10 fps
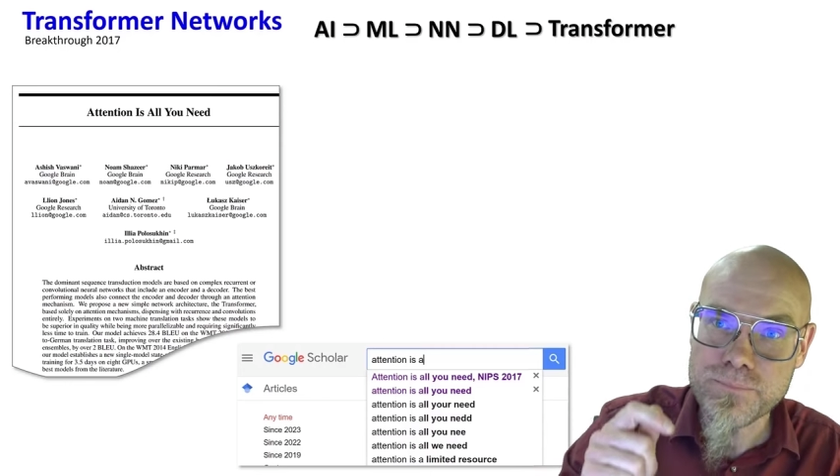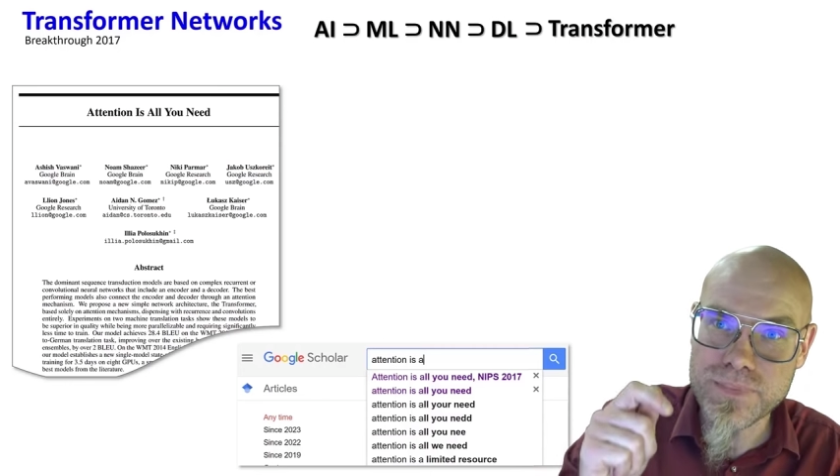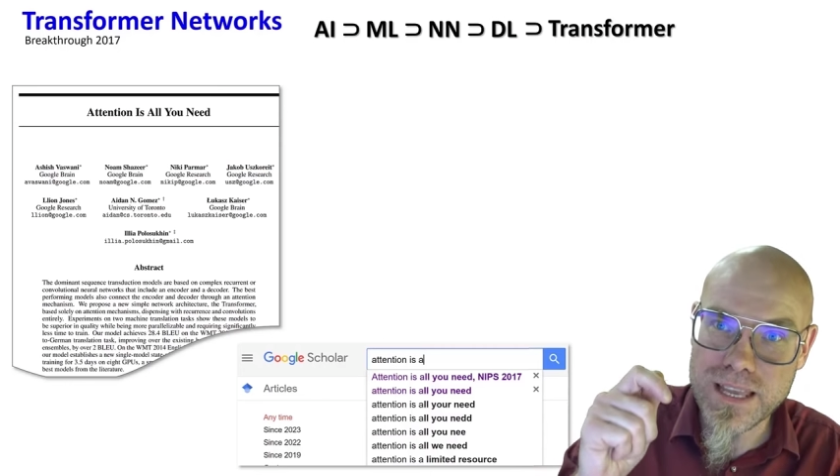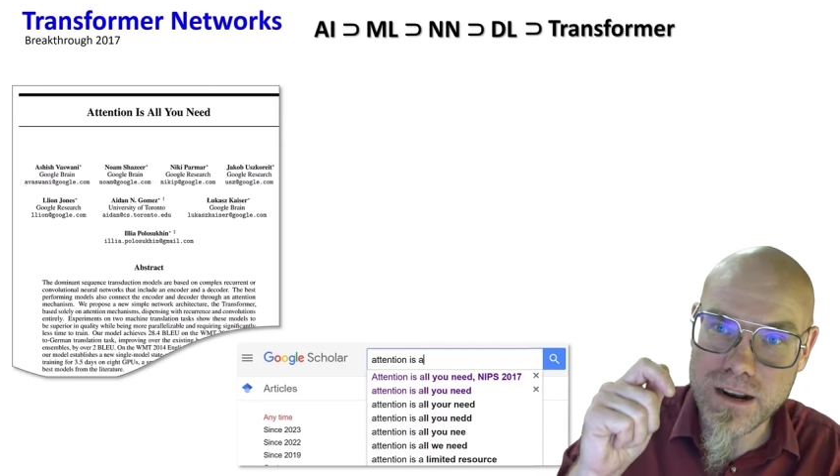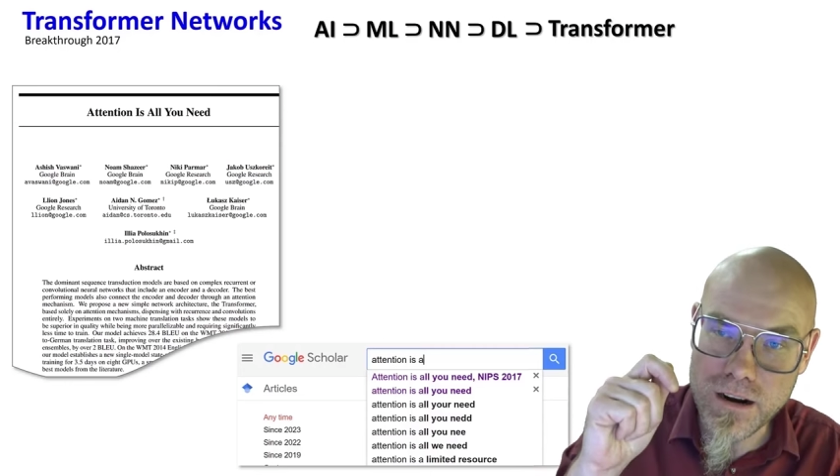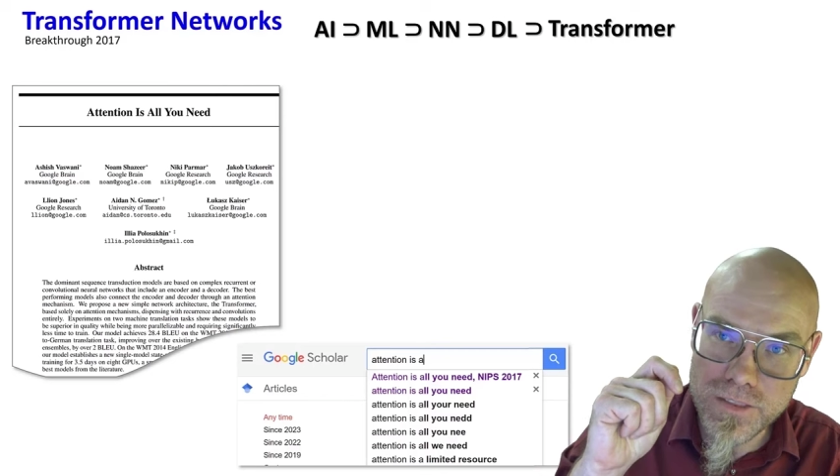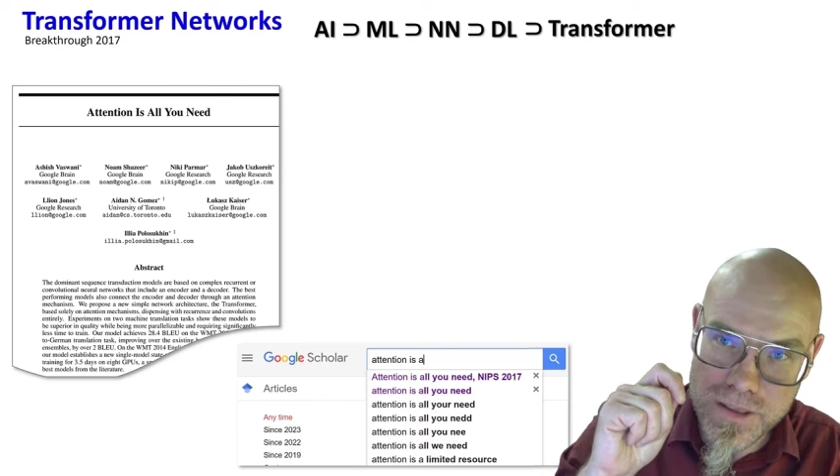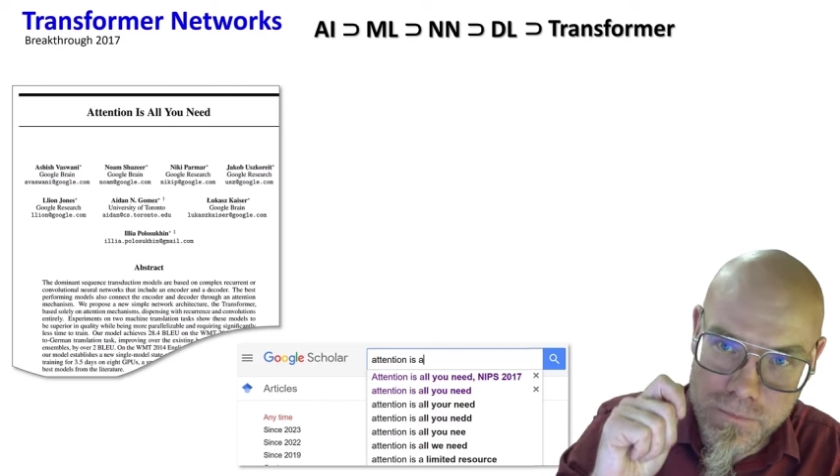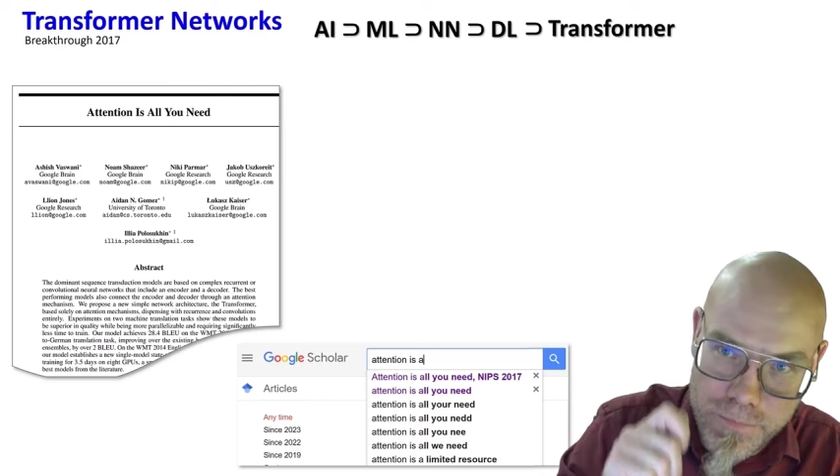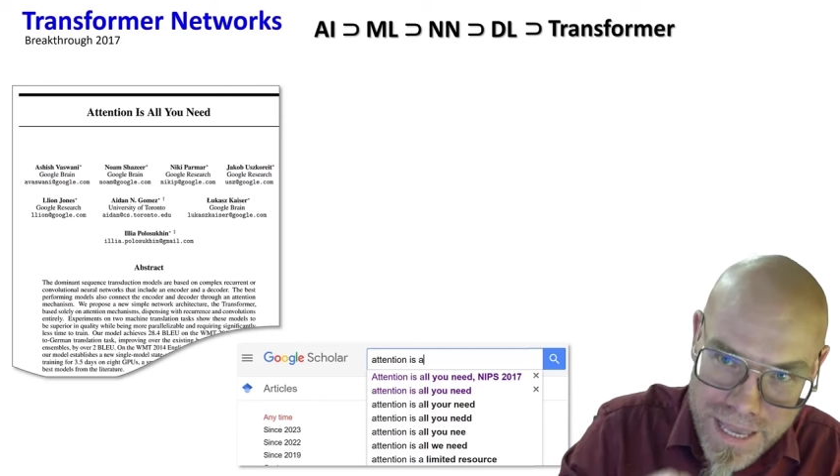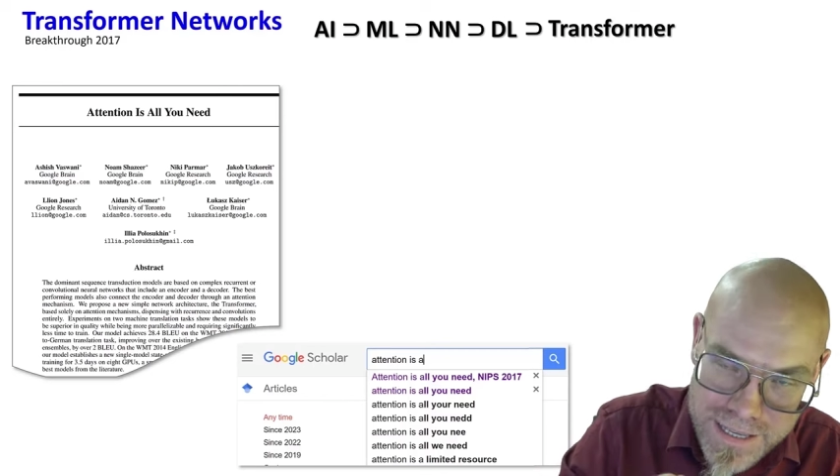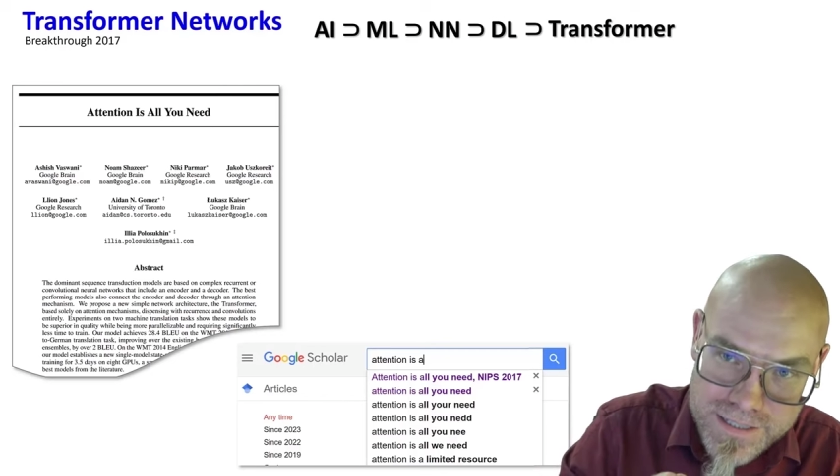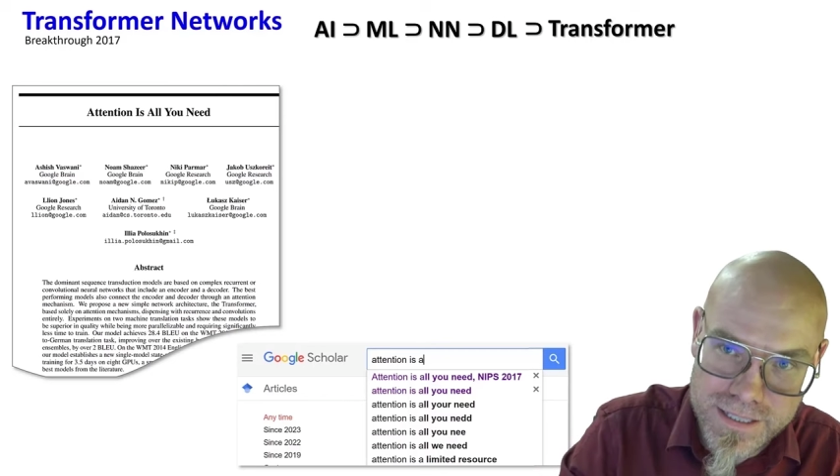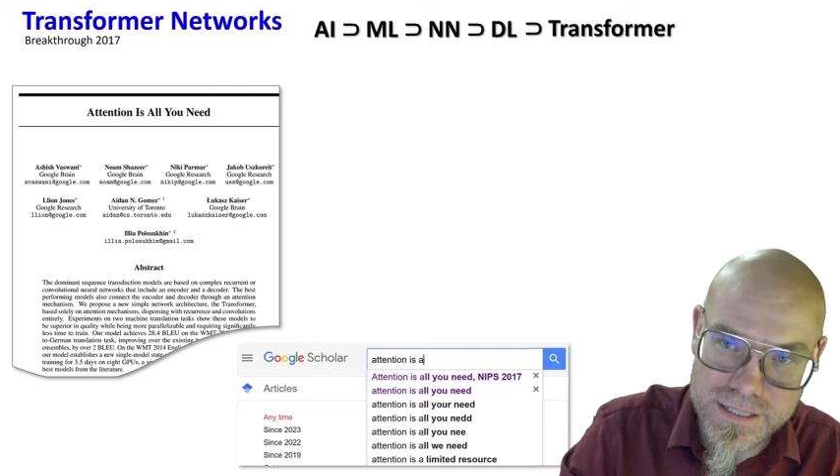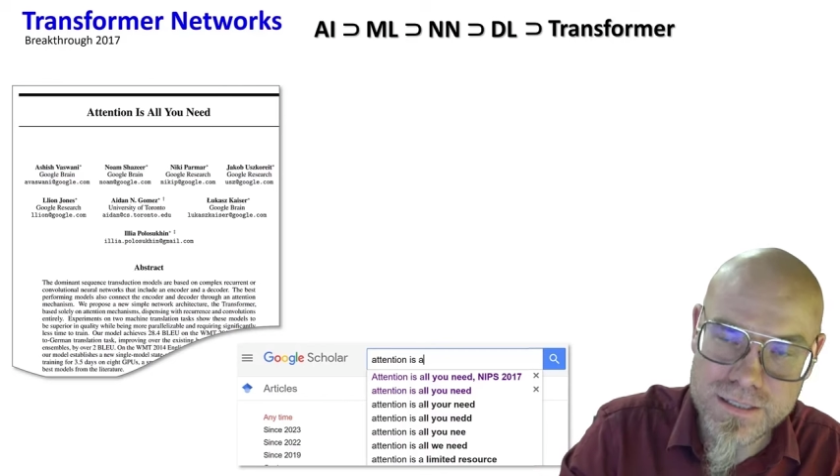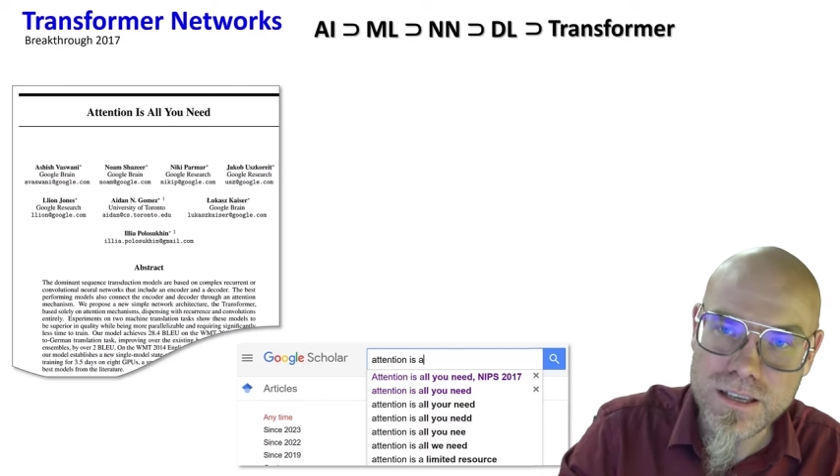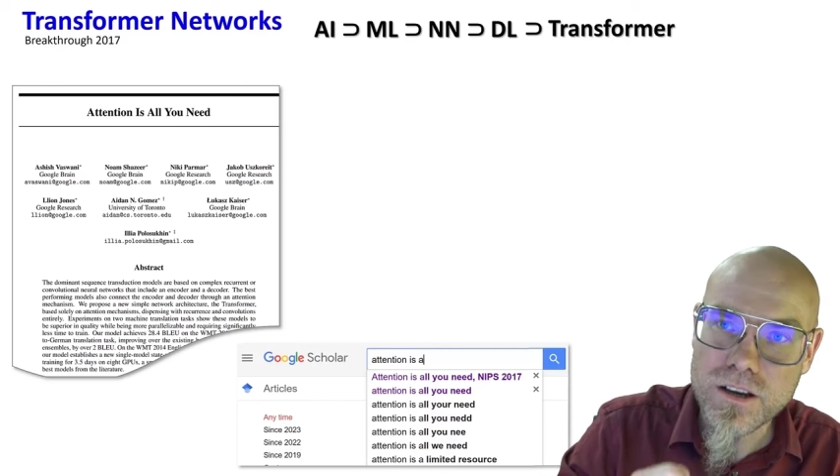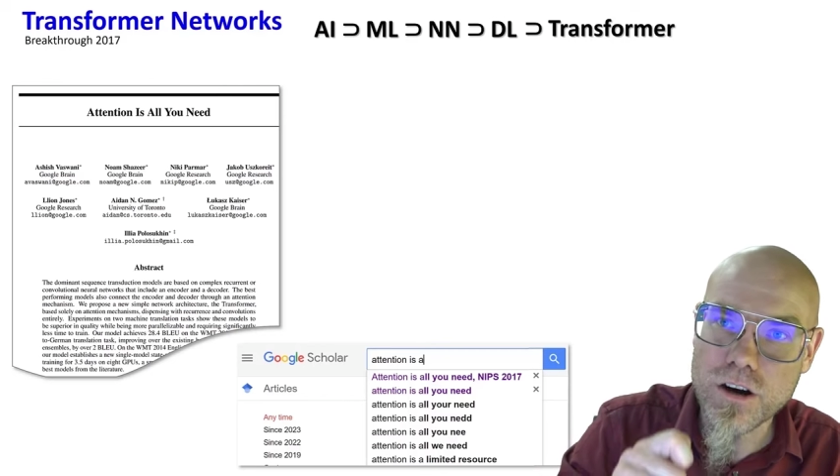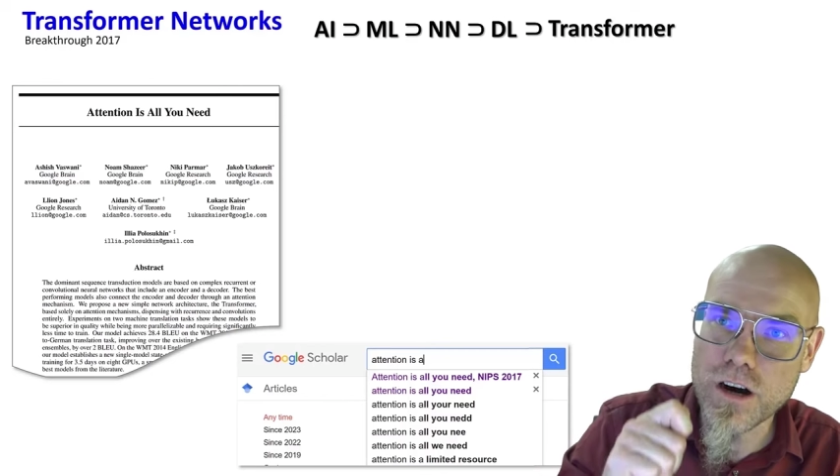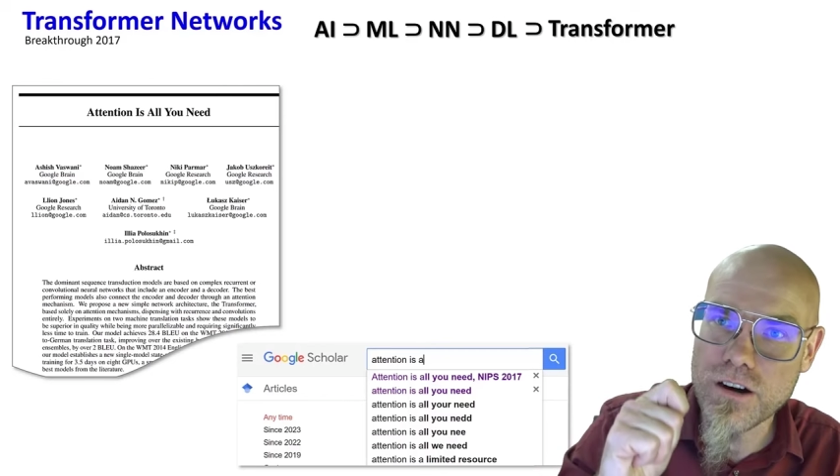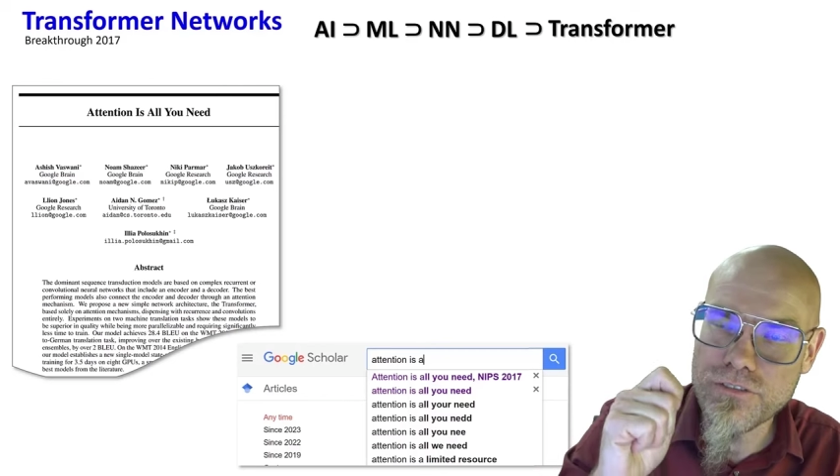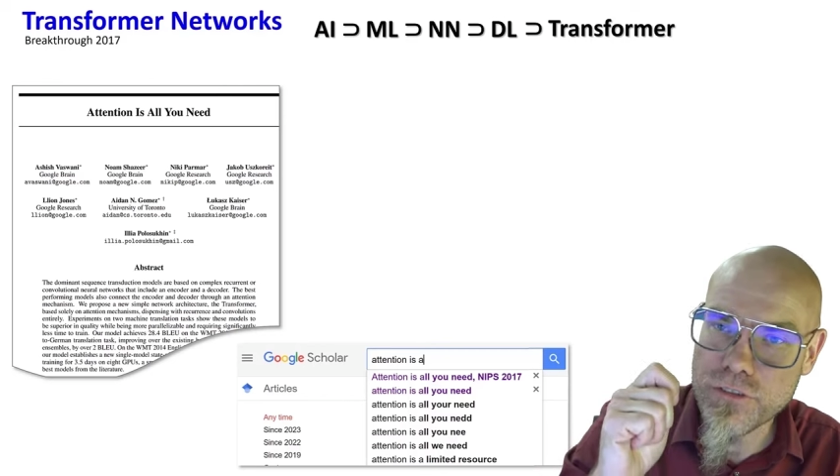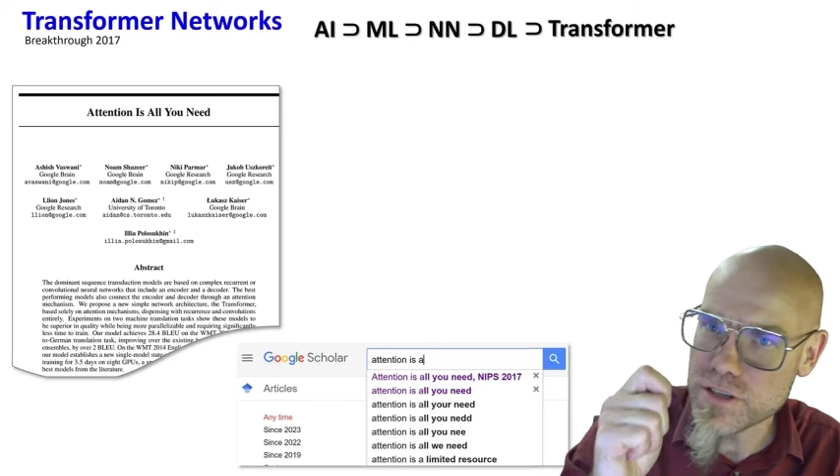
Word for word: that are the basis of,